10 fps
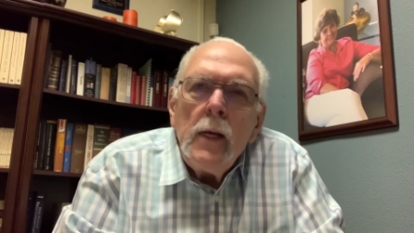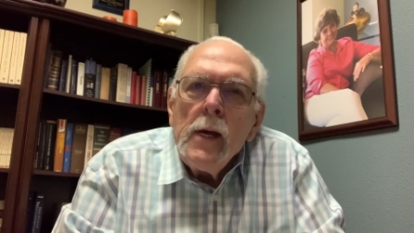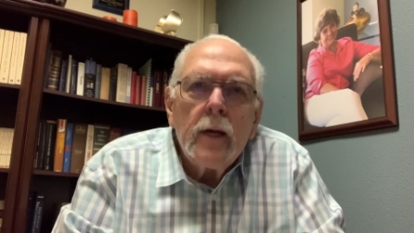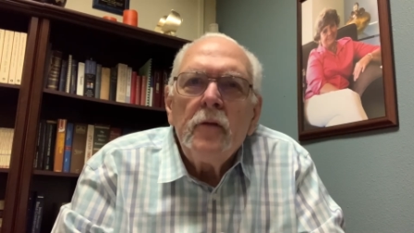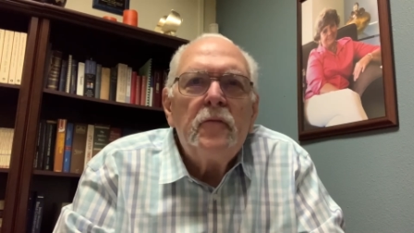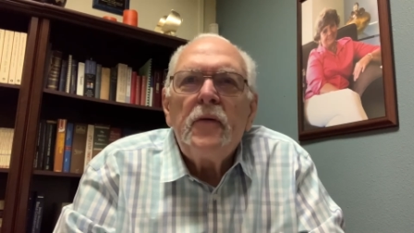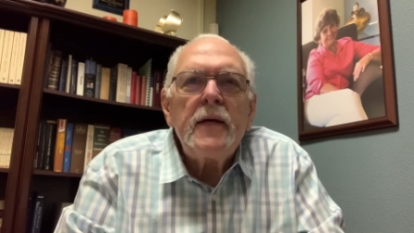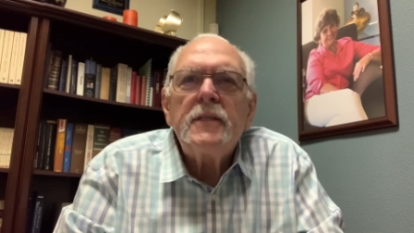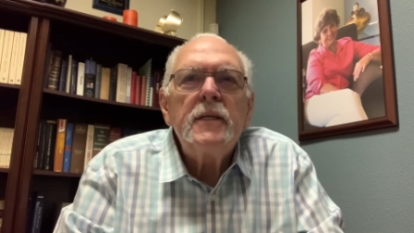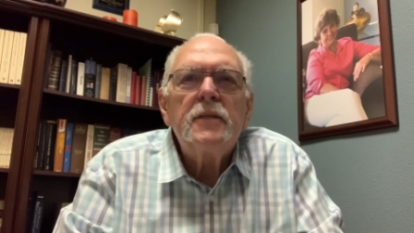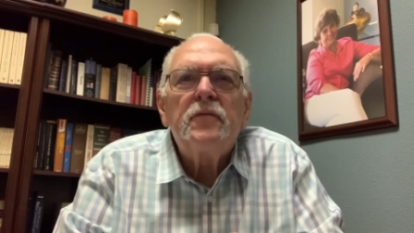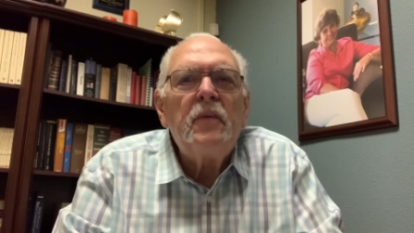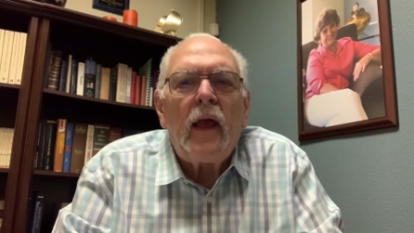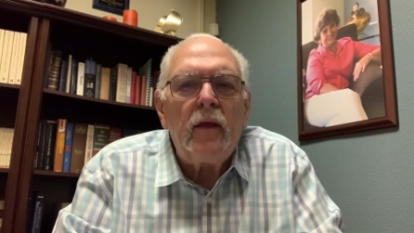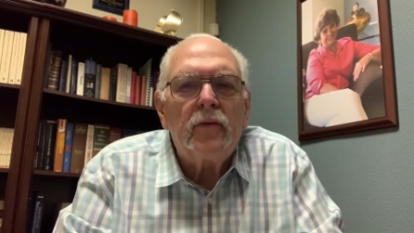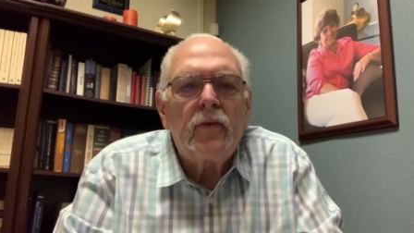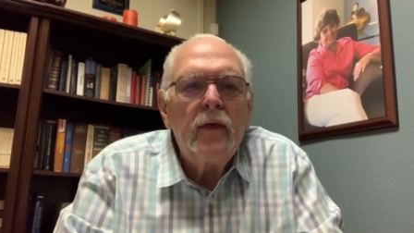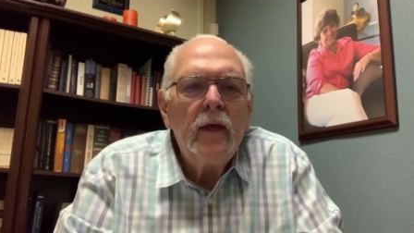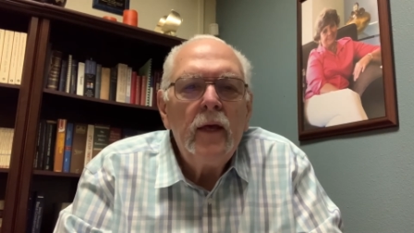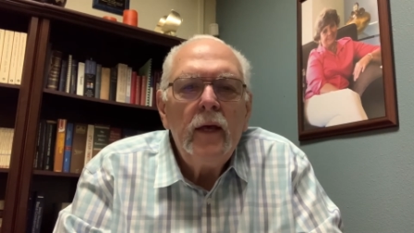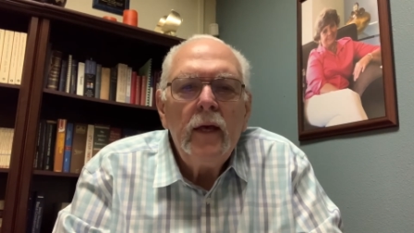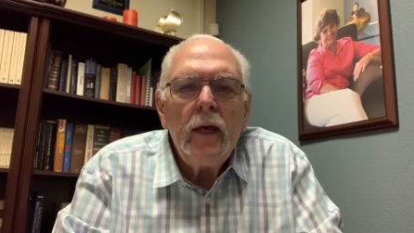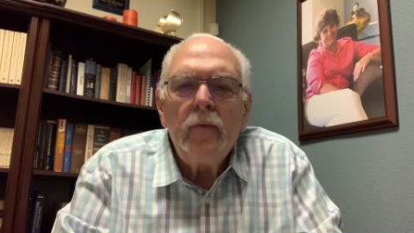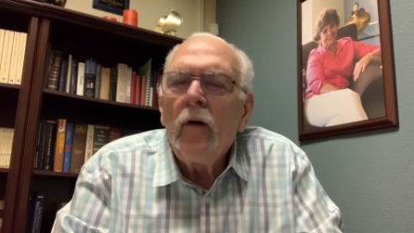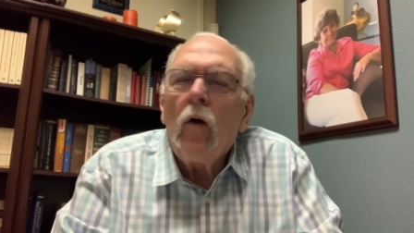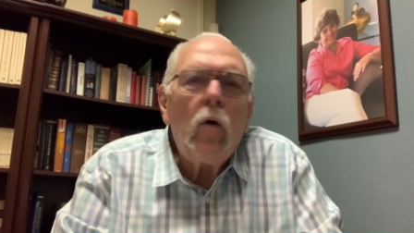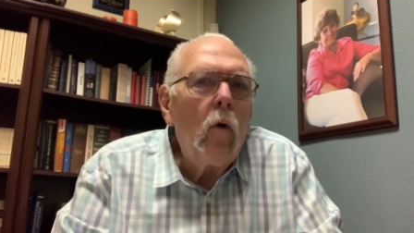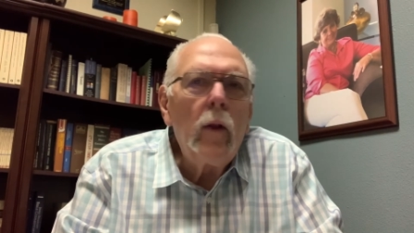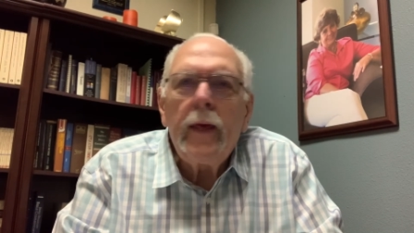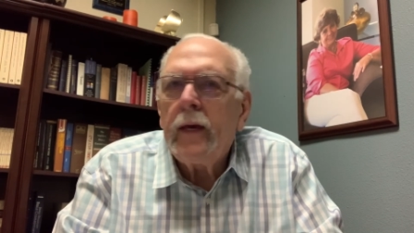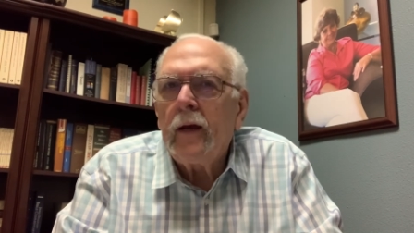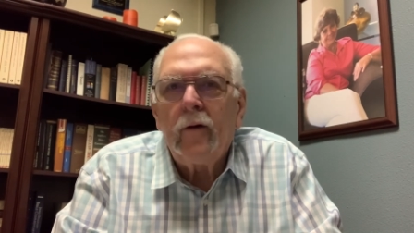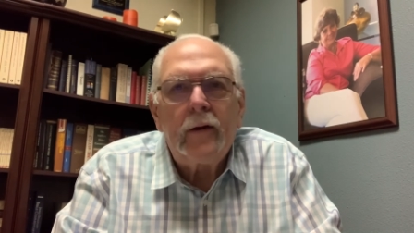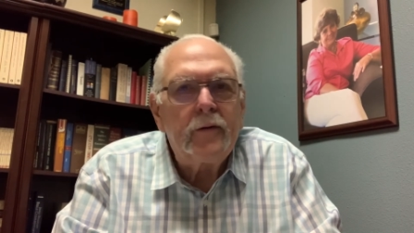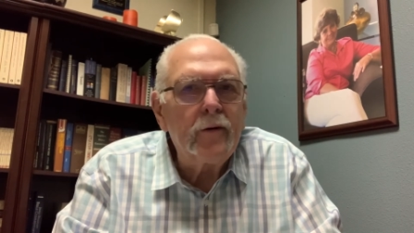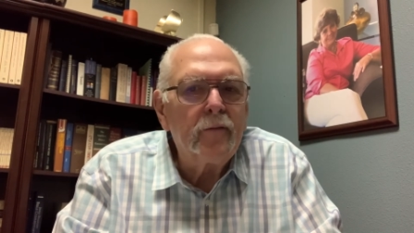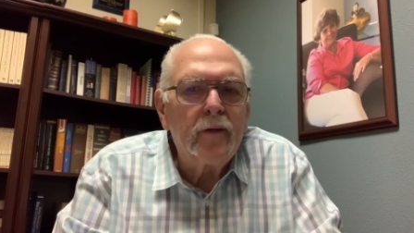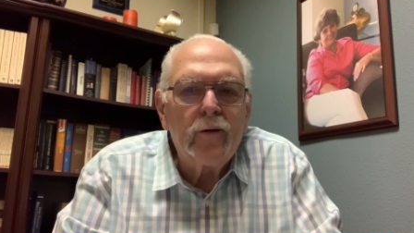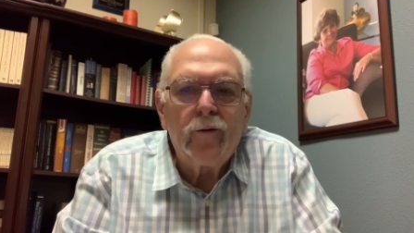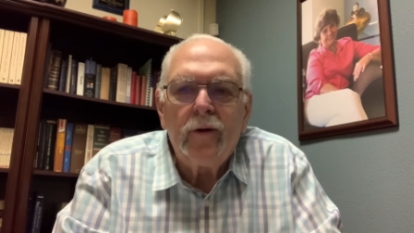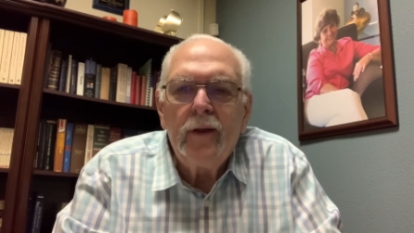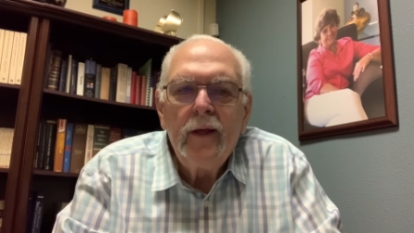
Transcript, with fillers: confess his faith in the holy character of the Lord,